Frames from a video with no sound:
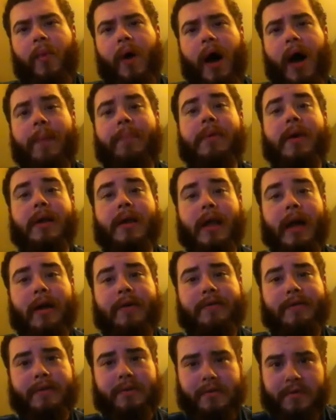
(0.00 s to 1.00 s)
I'm not
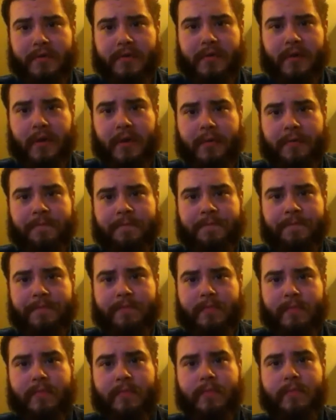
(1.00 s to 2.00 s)
allowed to do so,
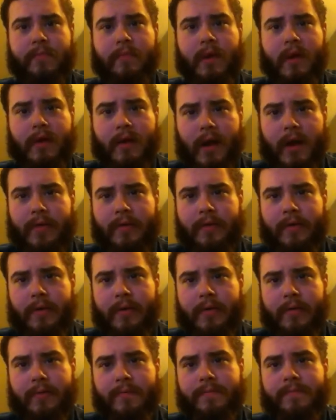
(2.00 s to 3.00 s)
and neither are
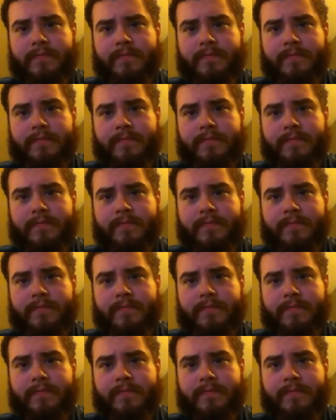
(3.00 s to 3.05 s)
you.